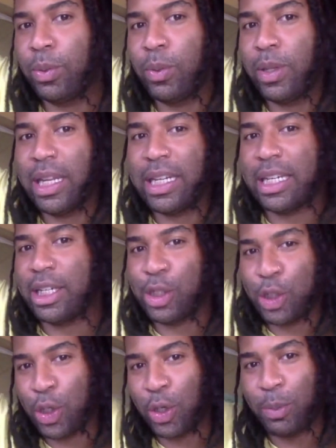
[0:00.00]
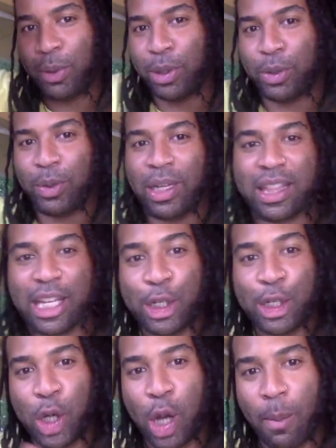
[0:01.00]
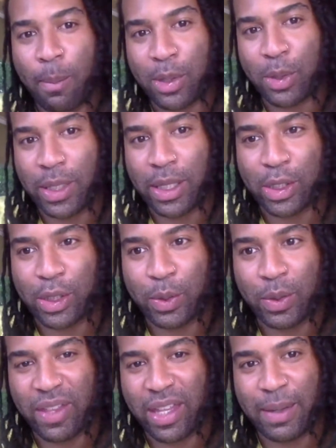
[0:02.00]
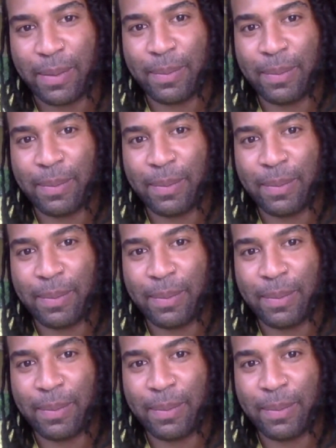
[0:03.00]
when they needed to turn blue. Like, they jump between the two of them.